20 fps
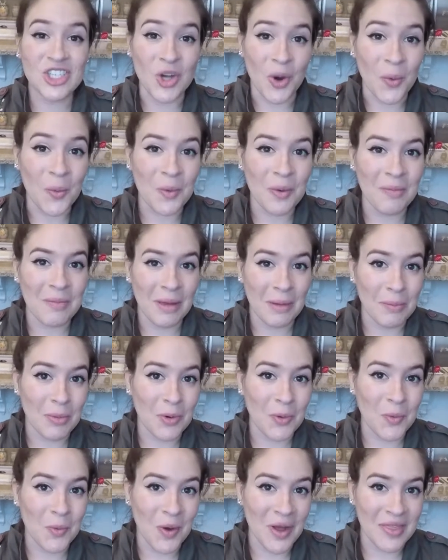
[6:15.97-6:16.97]
don't
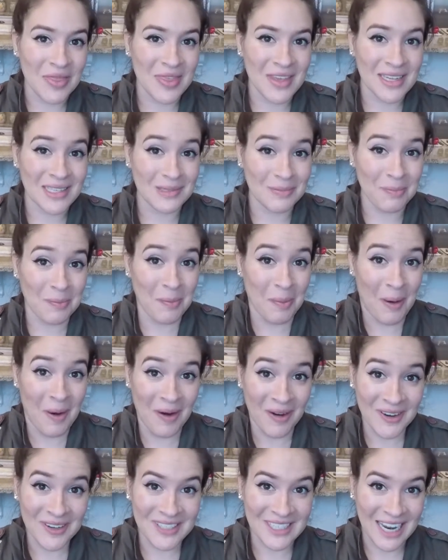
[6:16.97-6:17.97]
remember what this
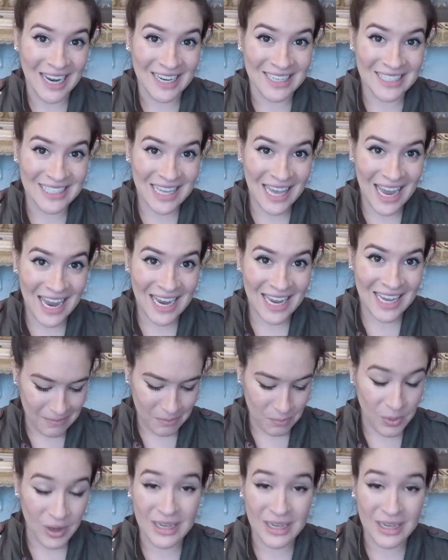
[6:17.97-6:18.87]
bar tastes like.